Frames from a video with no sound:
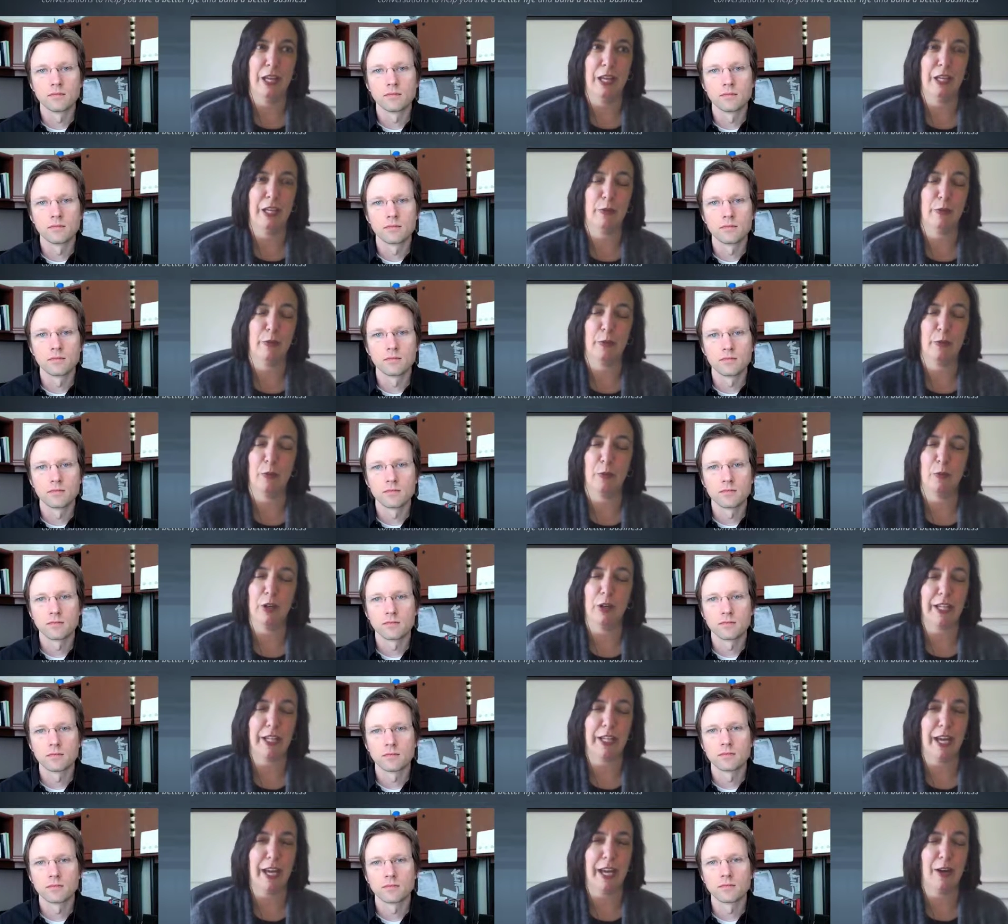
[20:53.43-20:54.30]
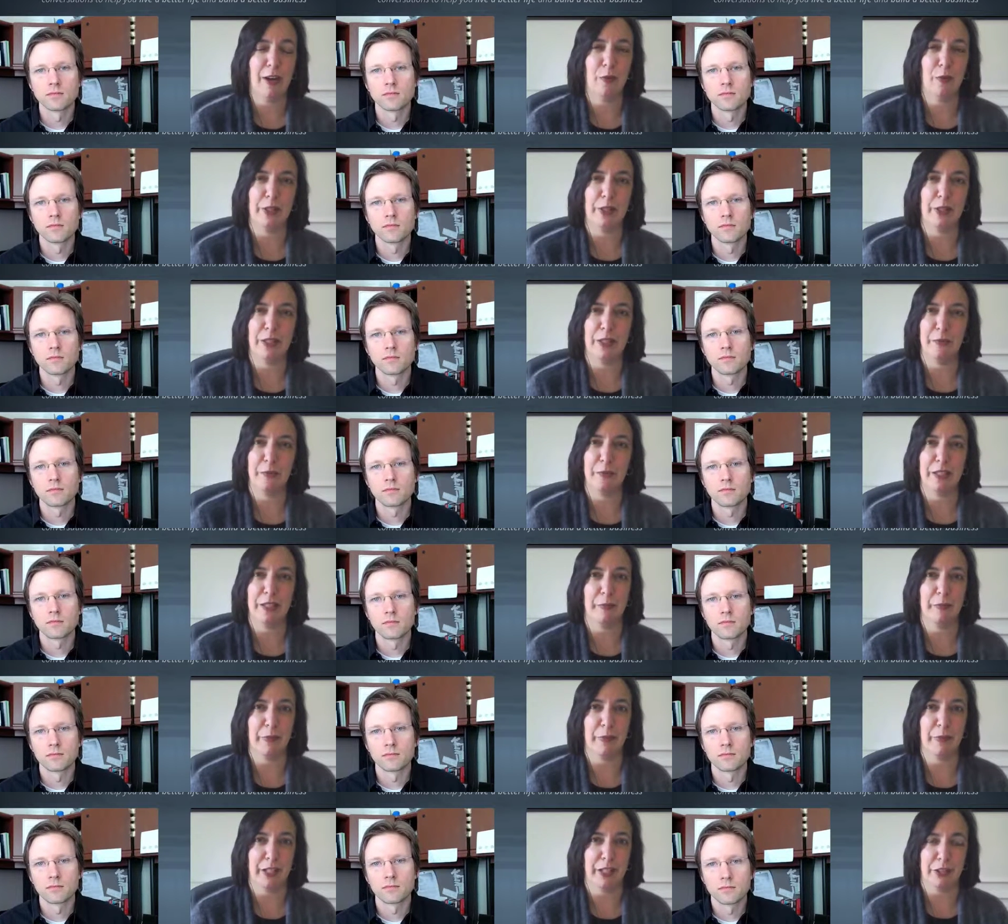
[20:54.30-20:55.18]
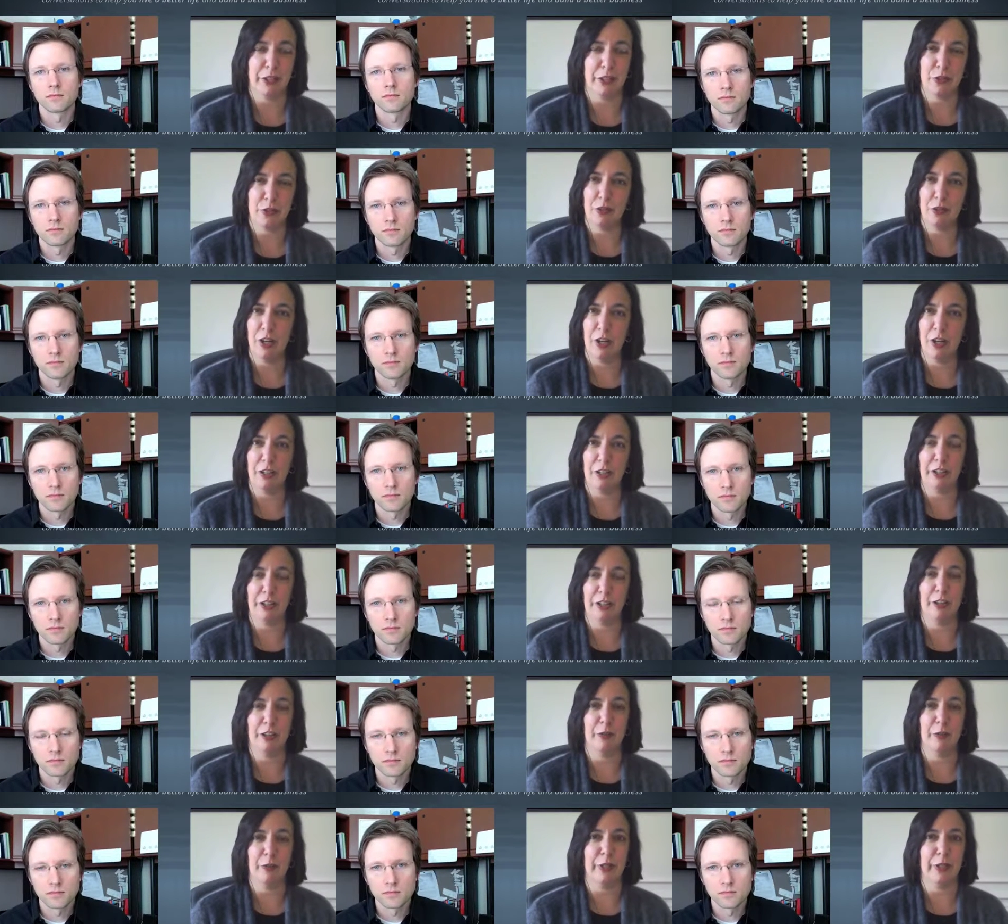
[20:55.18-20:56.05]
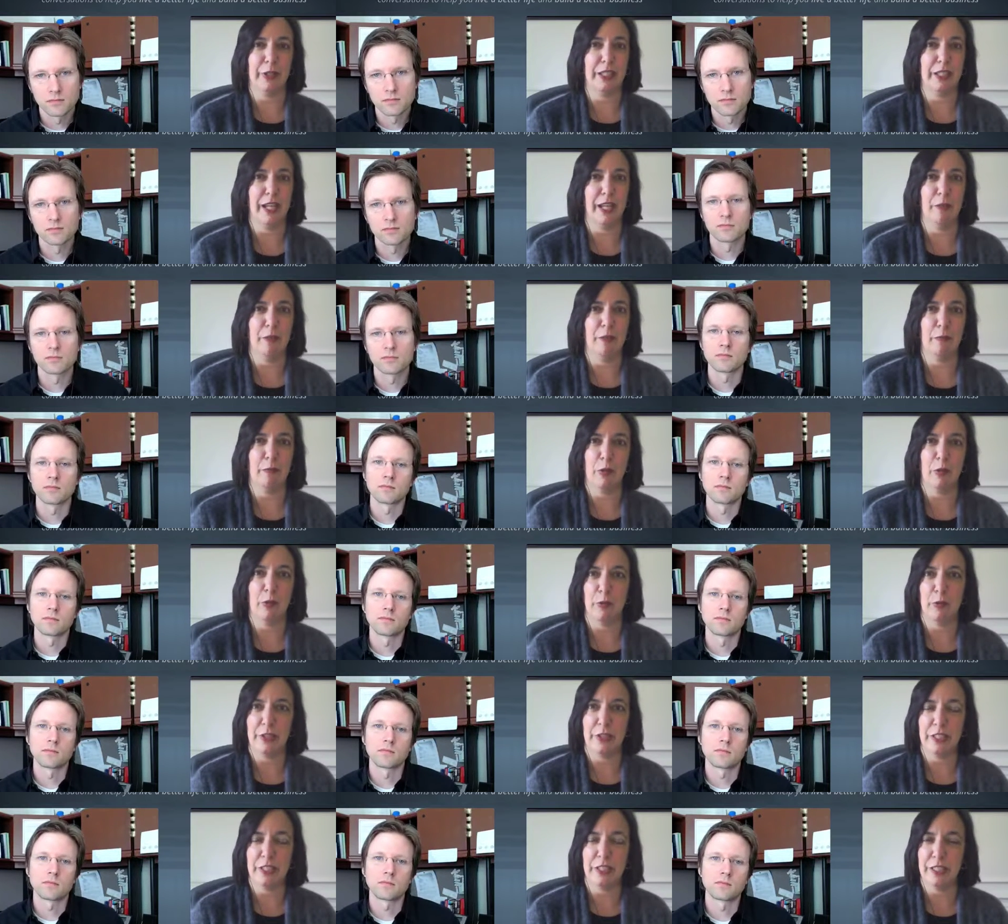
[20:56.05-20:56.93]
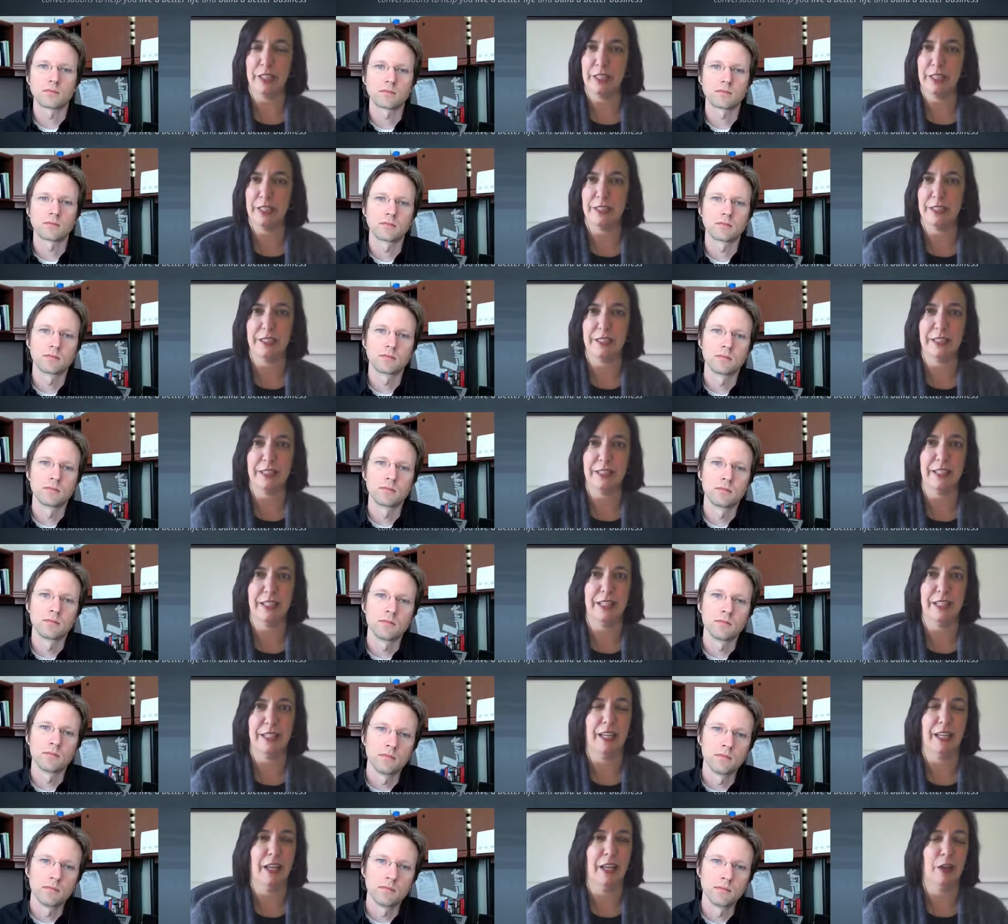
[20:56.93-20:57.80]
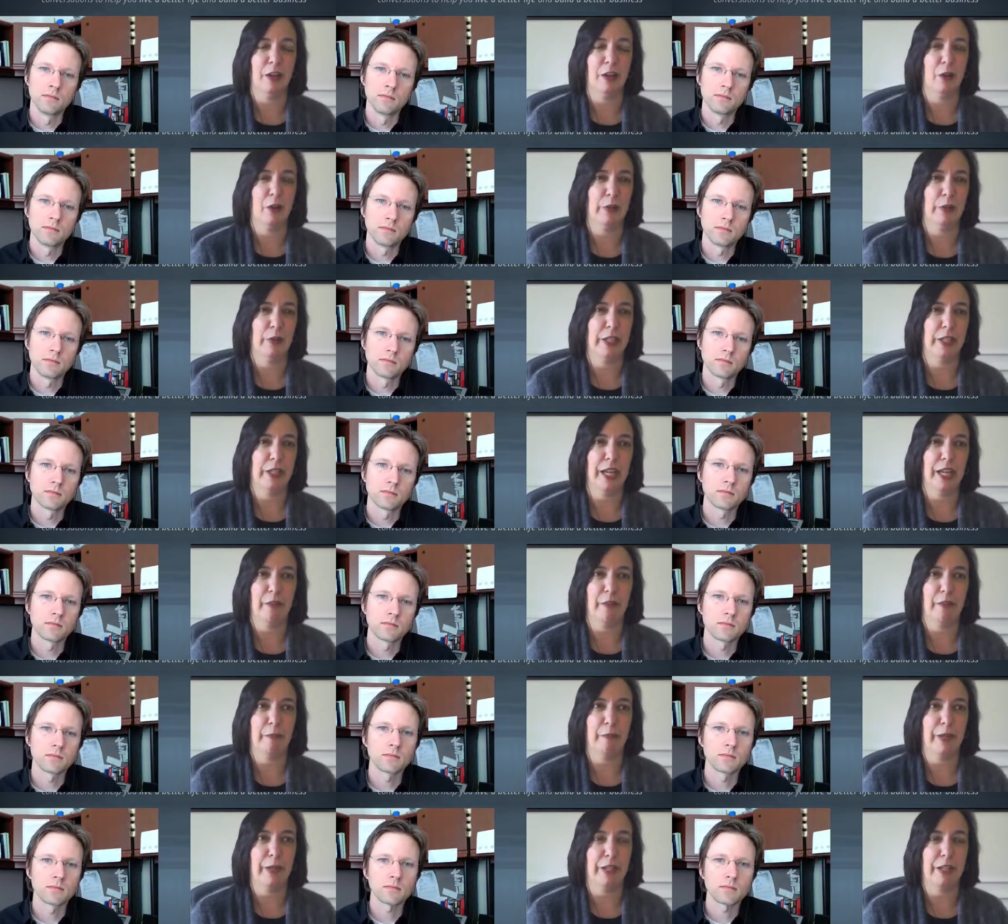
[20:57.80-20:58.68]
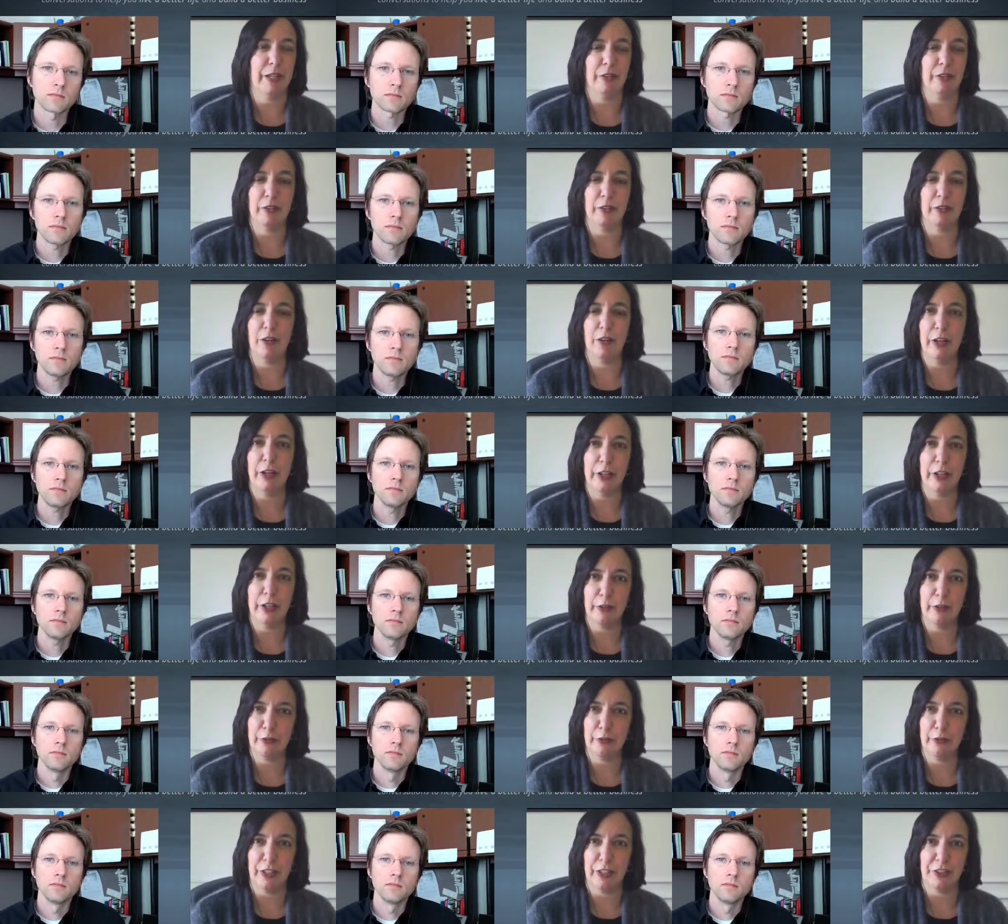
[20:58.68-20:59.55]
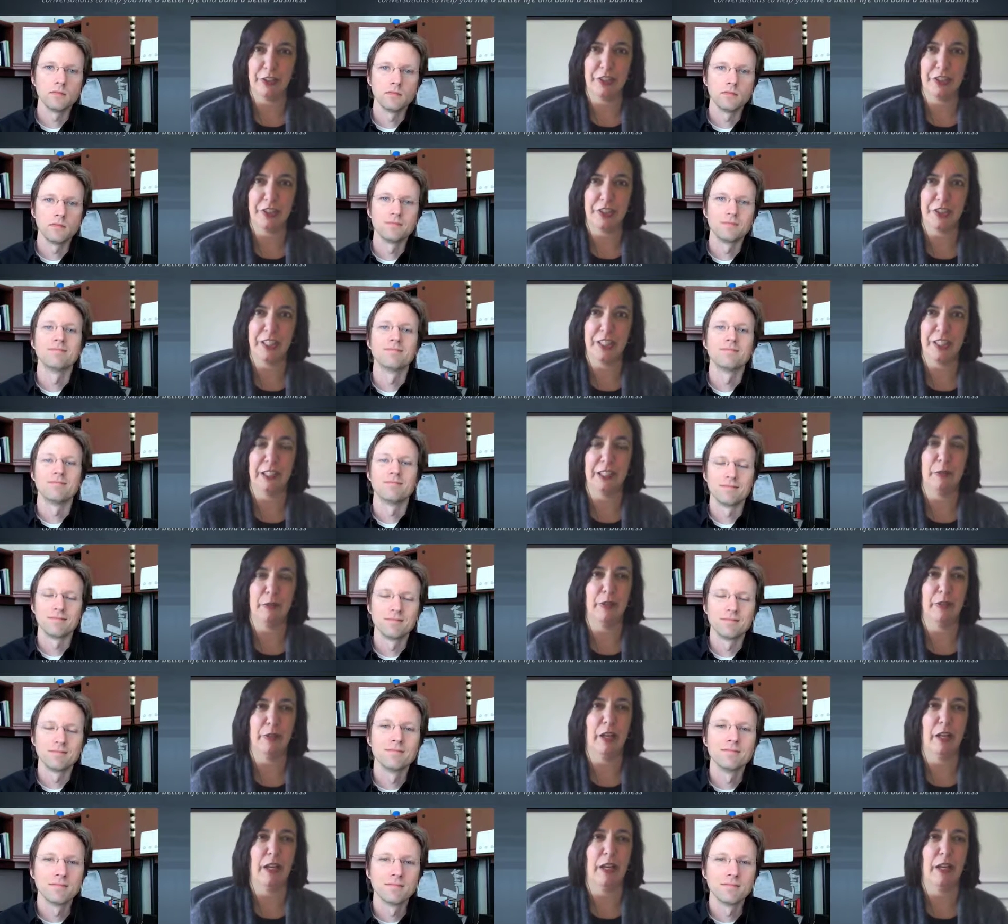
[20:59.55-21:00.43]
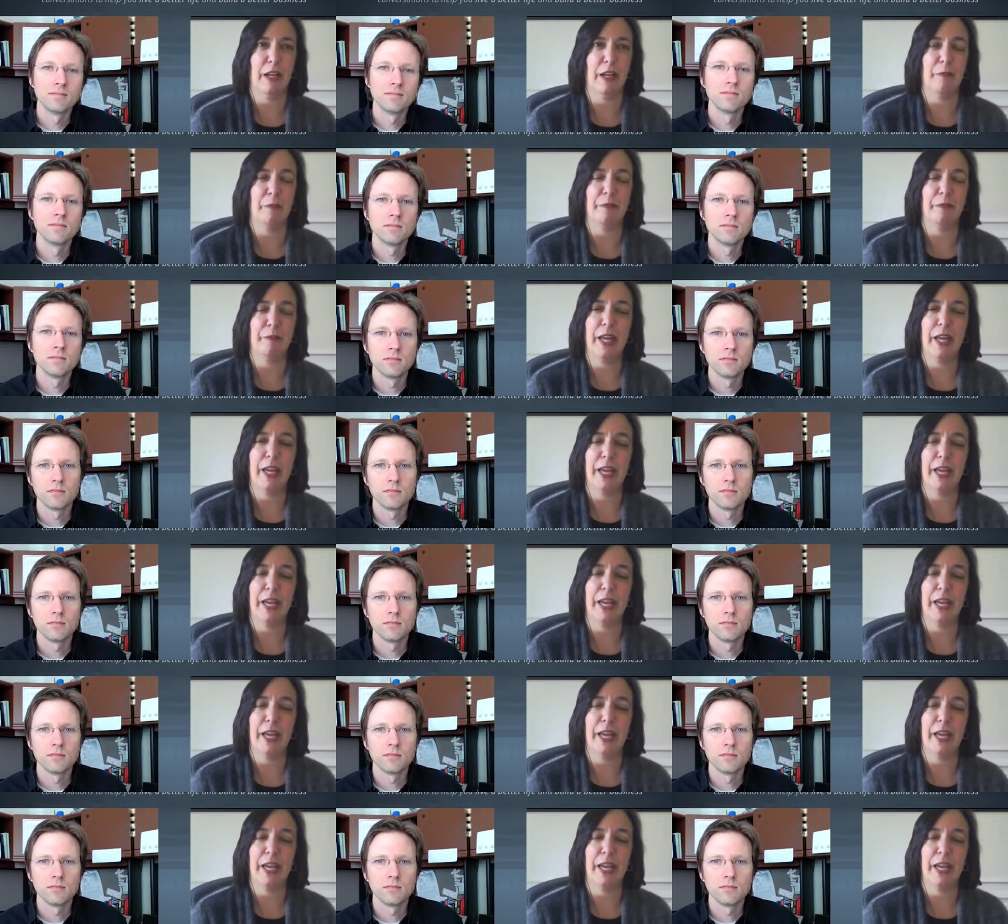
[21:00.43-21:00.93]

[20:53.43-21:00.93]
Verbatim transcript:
Speaker 1: if we work out we can make the body stronger we can have more resiliency we have better cardio functioning um,